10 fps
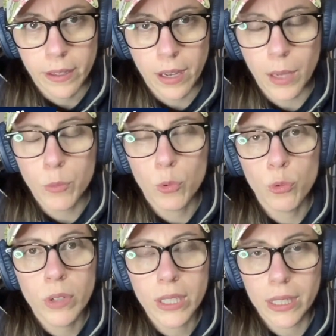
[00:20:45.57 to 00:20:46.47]

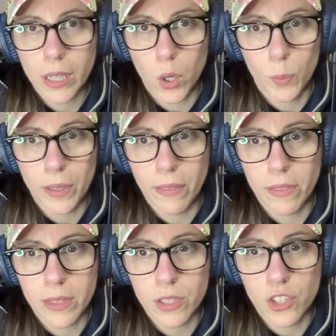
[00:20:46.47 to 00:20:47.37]
I'm really hoping
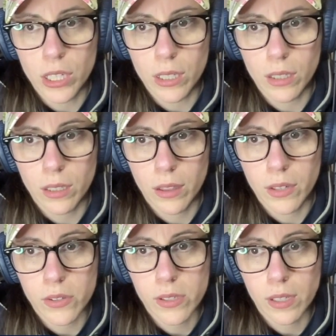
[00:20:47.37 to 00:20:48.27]
that this year
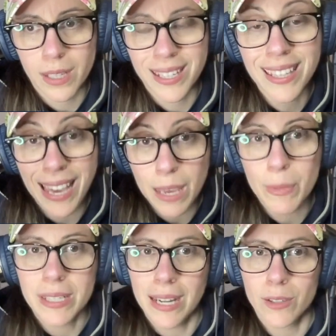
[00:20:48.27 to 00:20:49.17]
there's a game
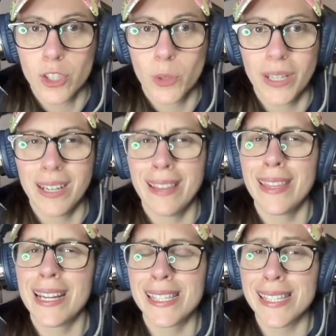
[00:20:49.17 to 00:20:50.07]
attached to it and
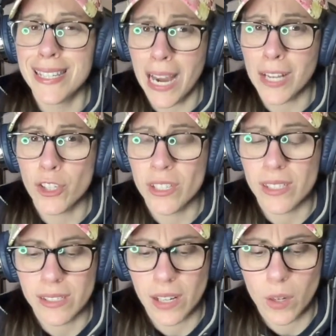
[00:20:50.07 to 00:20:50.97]
that it's not just
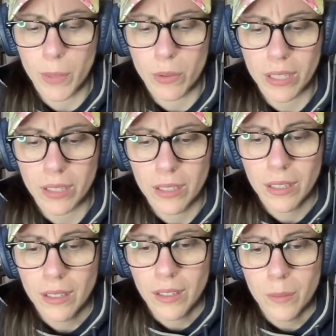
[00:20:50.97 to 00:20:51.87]
a ceremony.
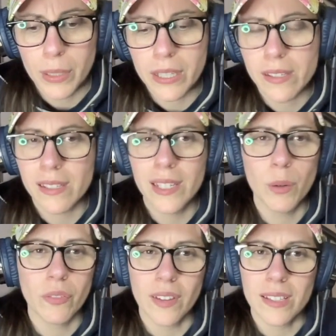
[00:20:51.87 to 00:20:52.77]
Because,
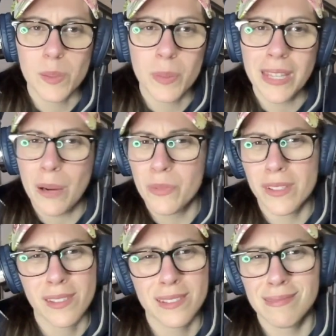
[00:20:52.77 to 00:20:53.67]
no offense, but that
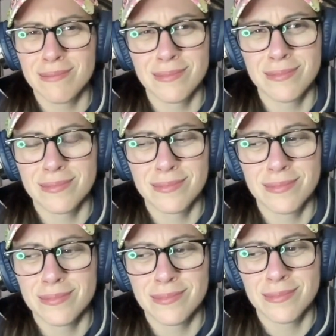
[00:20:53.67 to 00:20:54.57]
was,
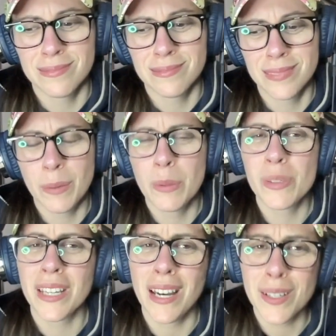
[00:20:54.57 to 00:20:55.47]
I mean, it was
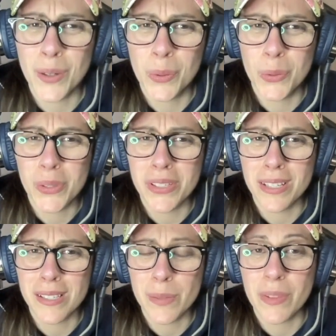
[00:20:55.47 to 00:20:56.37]
kind of cool
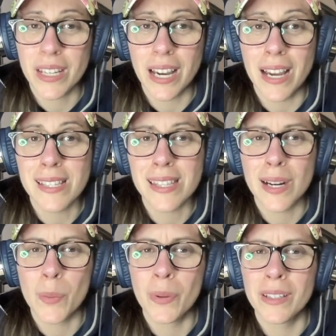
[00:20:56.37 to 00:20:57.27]
seeing some of the guys
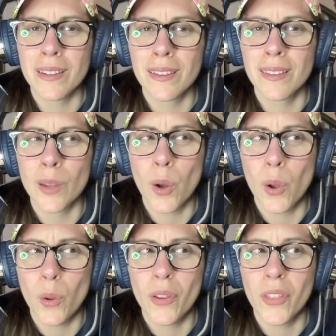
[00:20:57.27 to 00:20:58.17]
there, but the
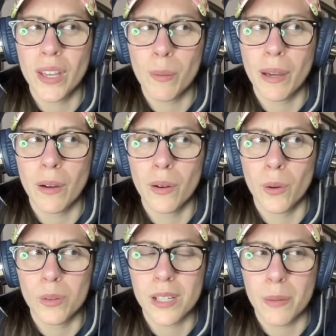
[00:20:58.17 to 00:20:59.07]
whole thing about
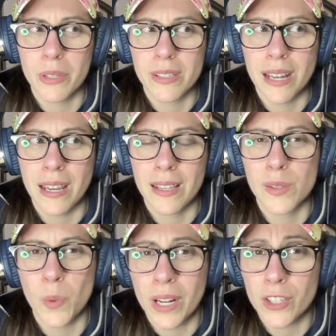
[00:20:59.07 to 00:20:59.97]
Old Timers Day
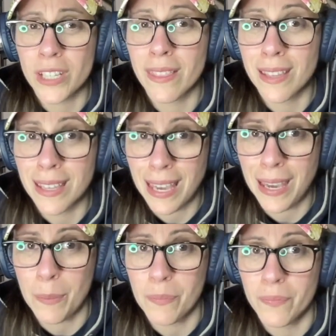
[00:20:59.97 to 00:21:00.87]
is watching the
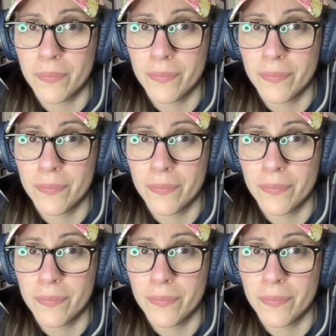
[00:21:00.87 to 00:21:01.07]
game.